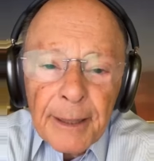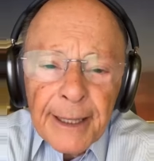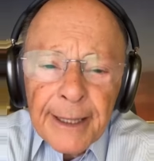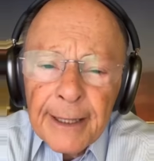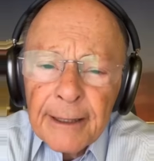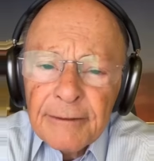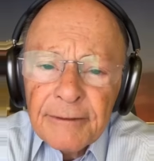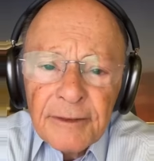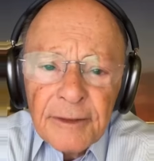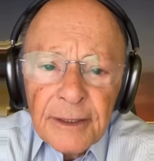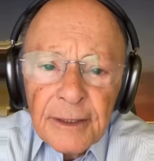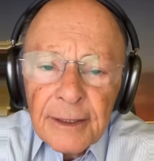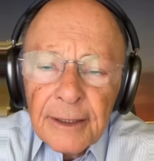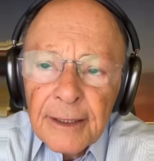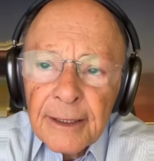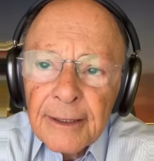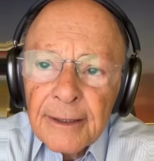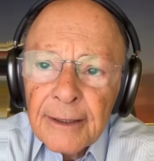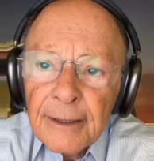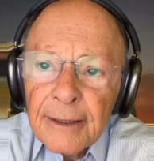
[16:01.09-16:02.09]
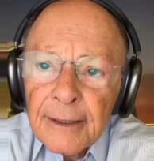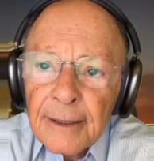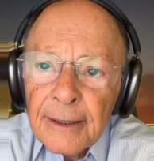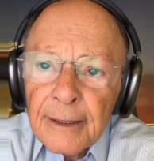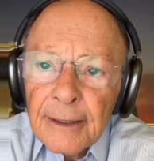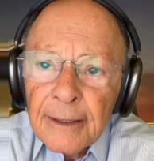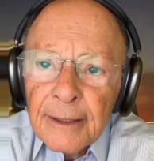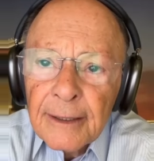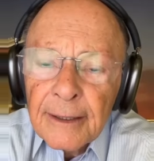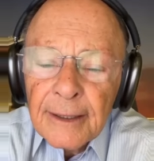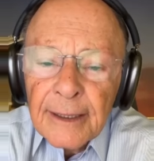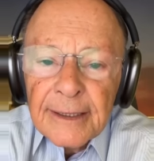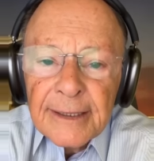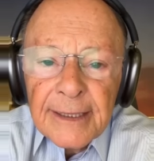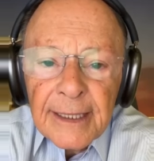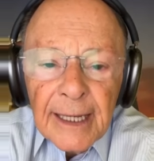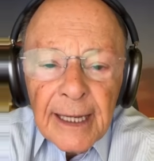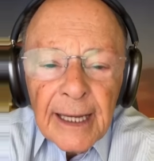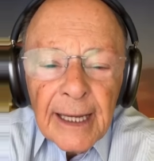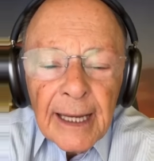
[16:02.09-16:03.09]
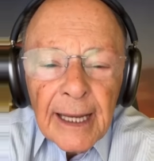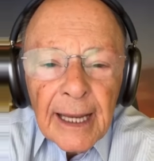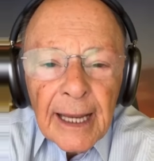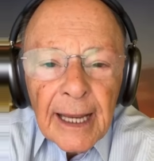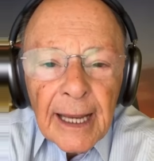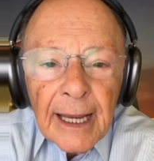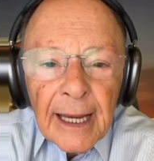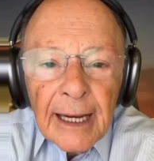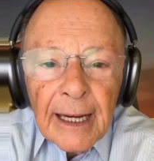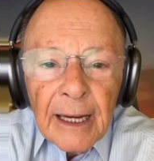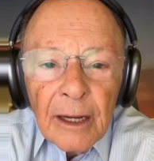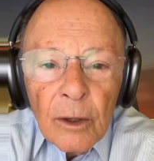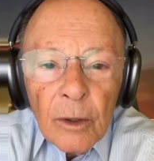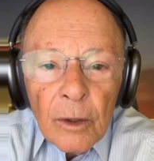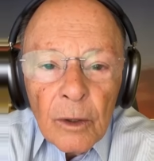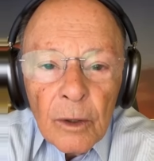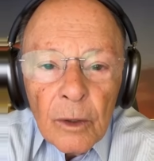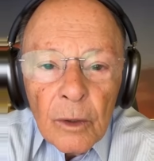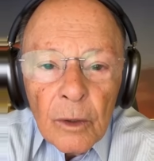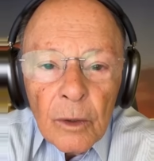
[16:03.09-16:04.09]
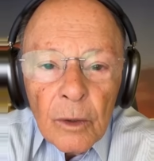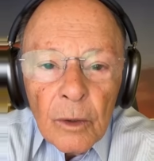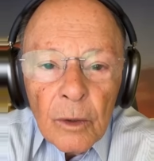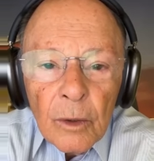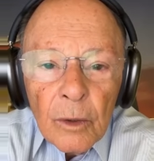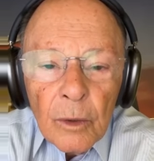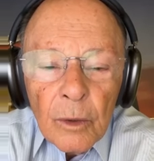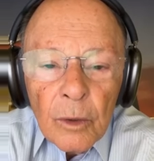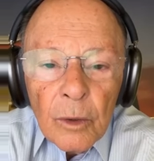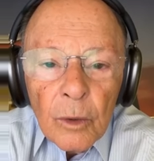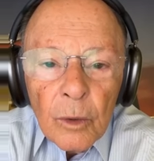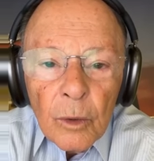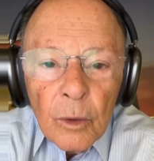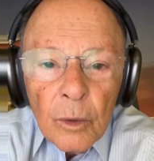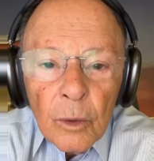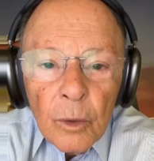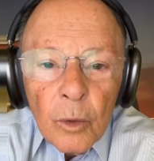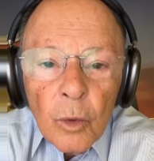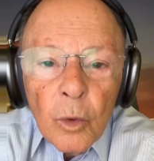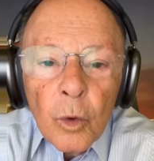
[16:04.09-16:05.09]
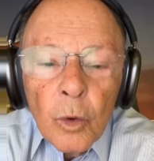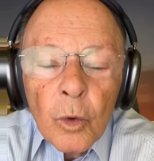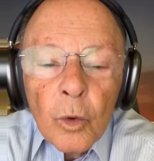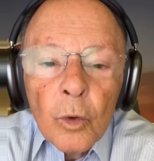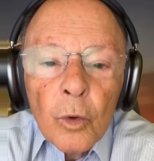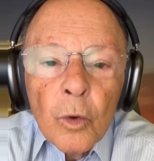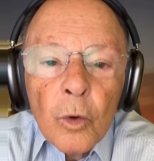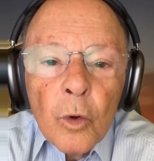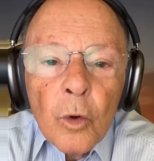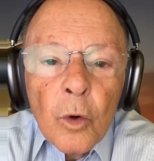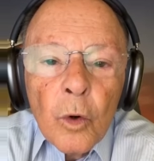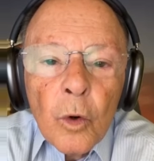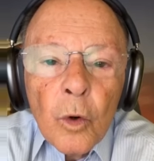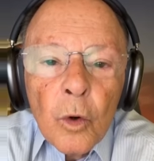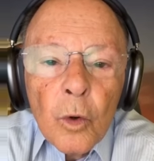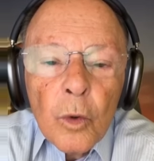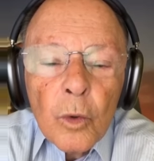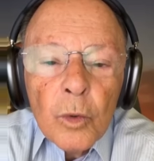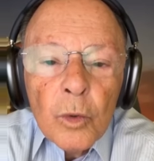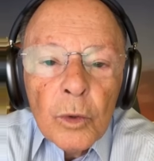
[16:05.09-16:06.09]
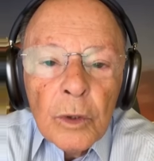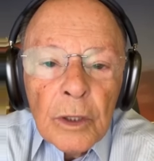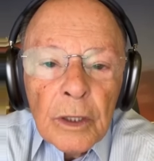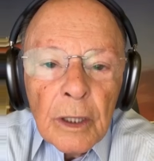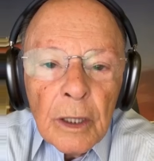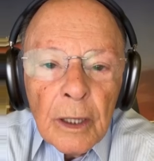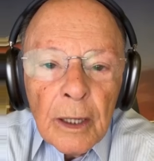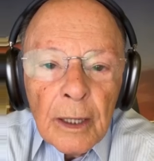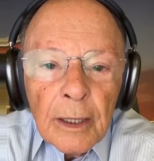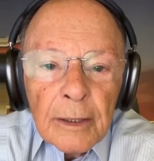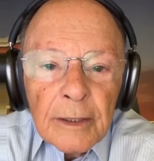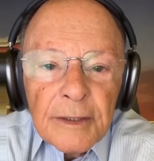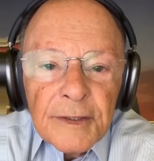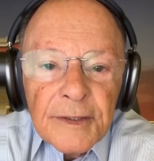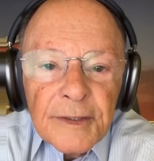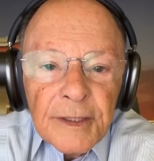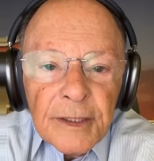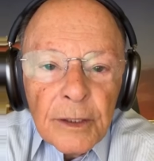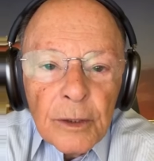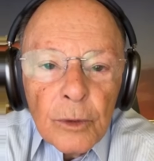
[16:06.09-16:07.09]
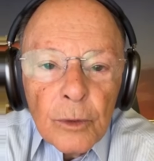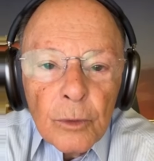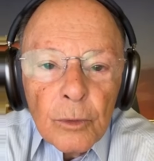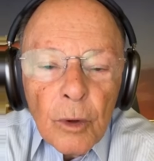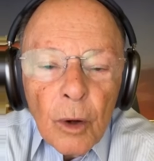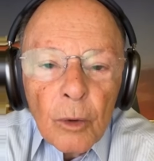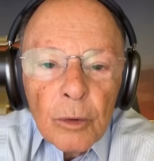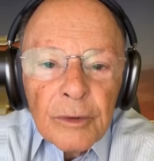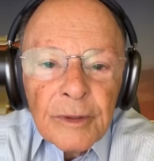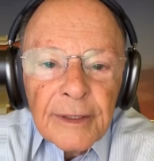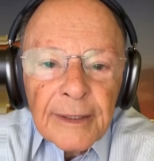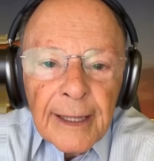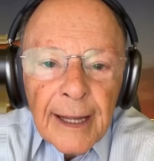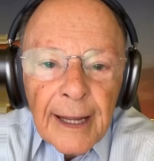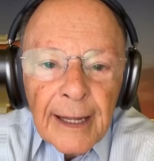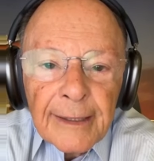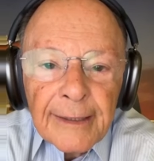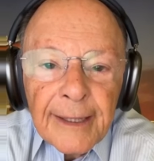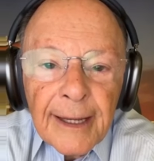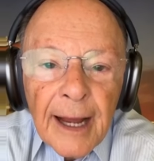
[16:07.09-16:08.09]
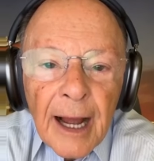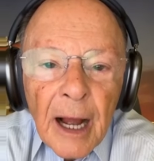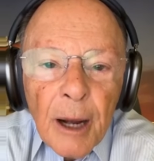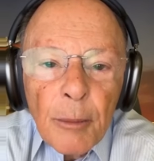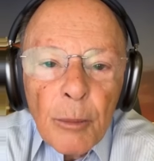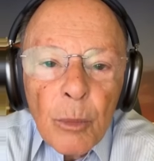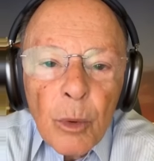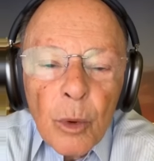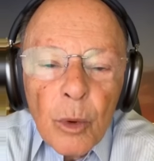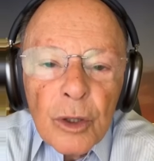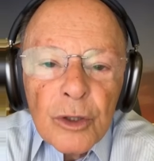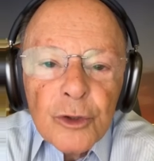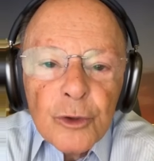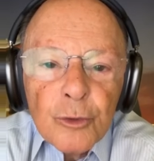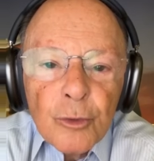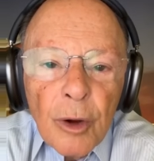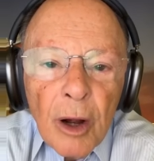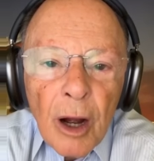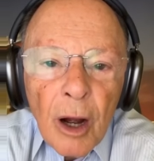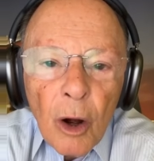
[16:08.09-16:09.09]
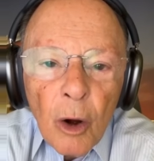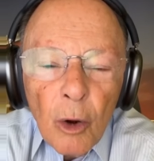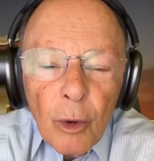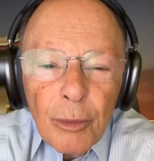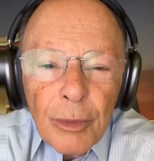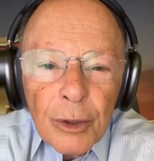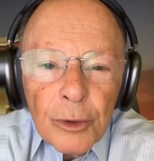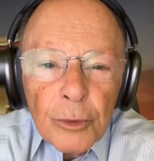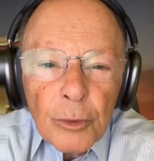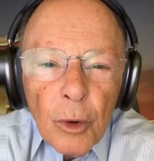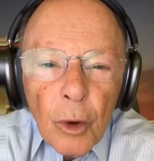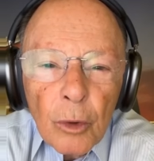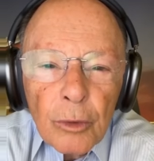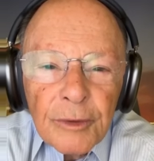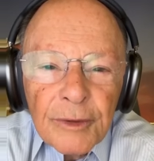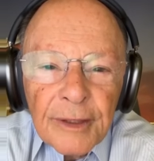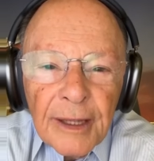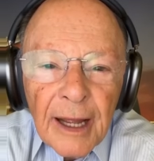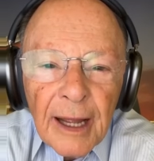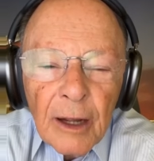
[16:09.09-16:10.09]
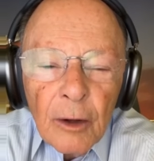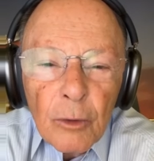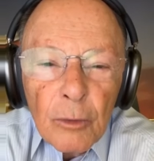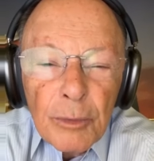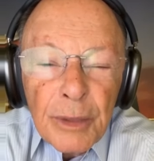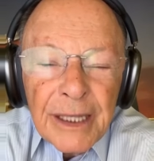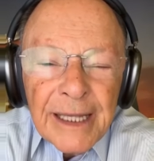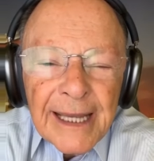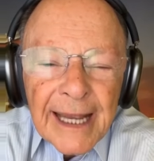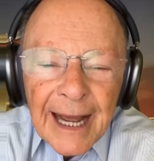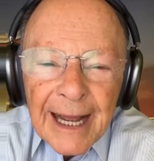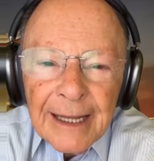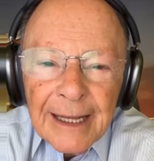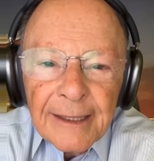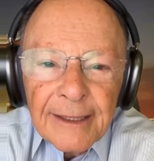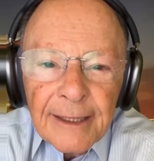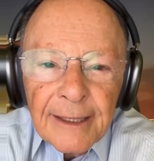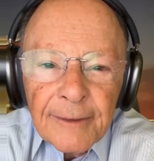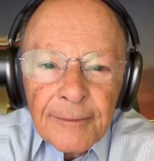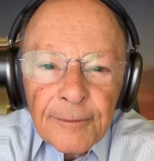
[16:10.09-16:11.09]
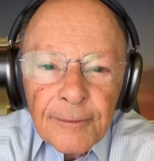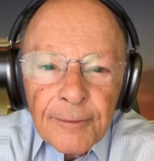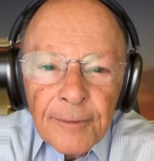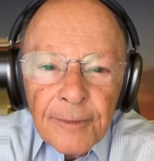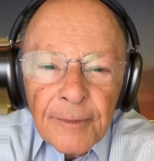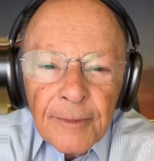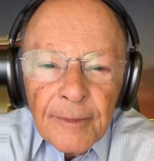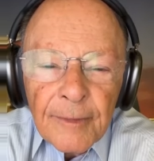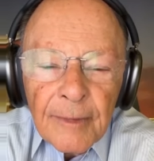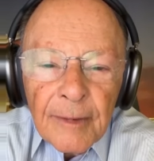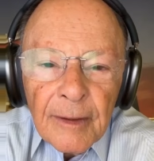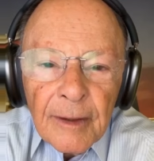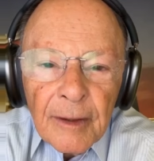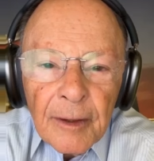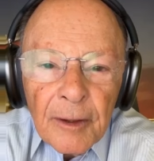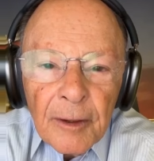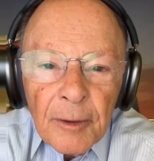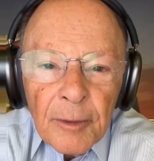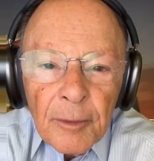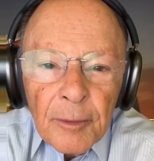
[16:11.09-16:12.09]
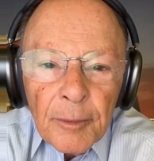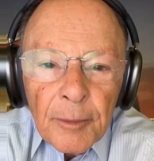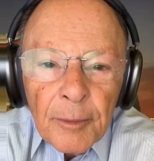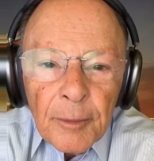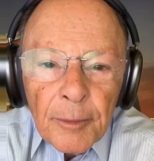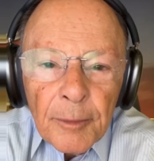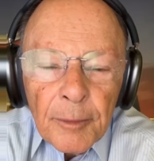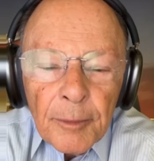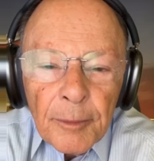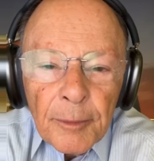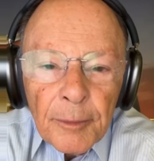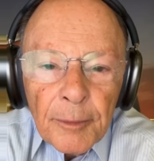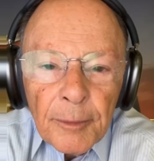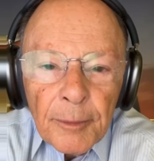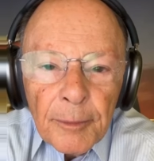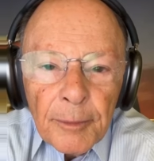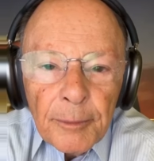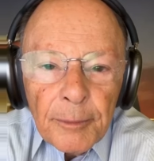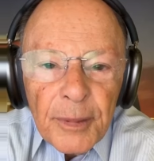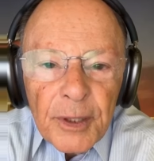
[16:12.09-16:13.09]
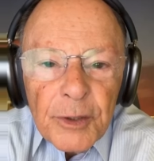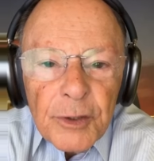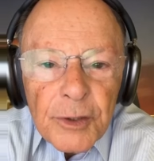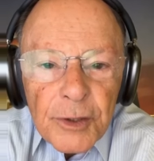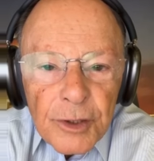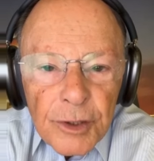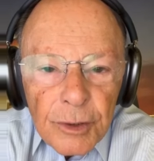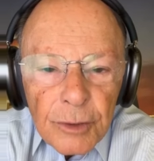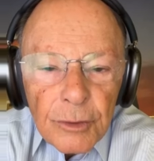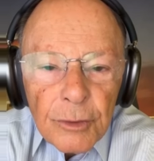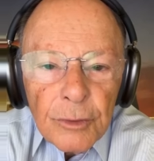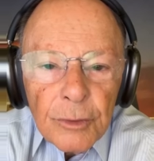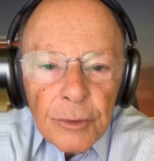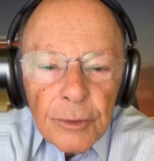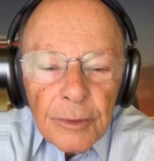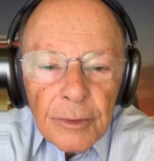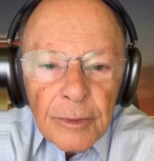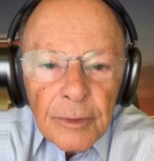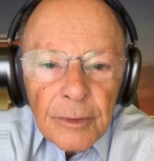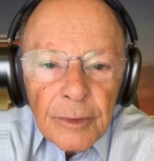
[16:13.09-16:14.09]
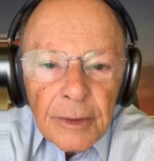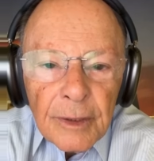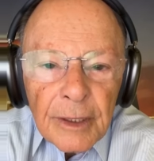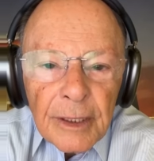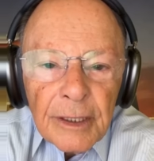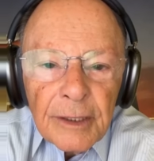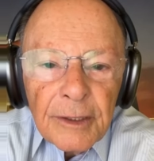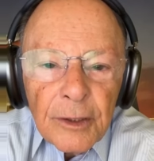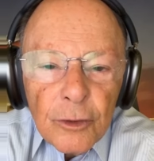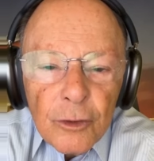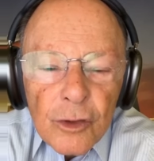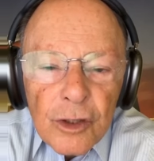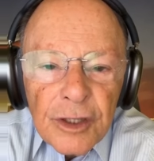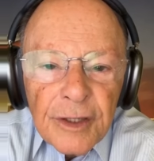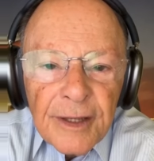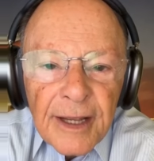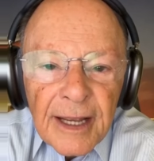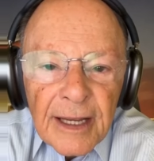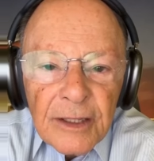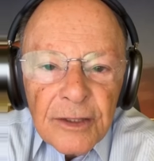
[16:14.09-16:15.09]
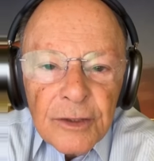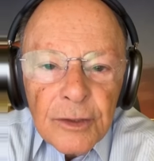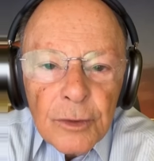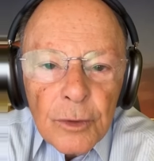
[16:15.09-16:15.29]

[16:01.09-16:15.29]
a servant of yours. Look how amazing. That means she placed herself on the altar. She poured out her soul there on the altar, humbled.